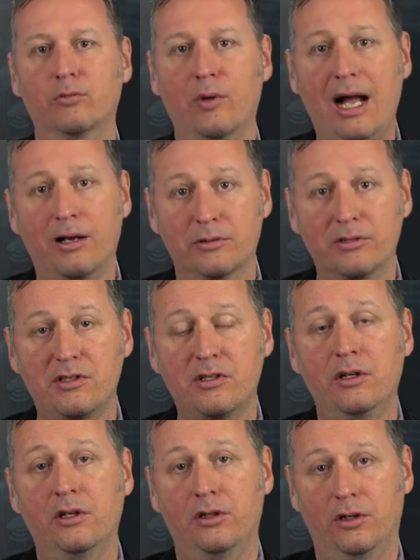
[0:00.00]
routes
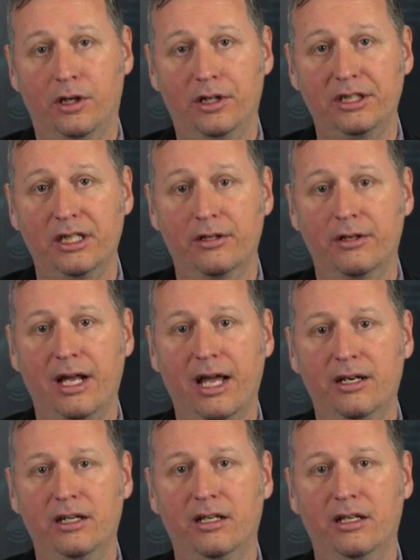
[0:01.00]
on the internet.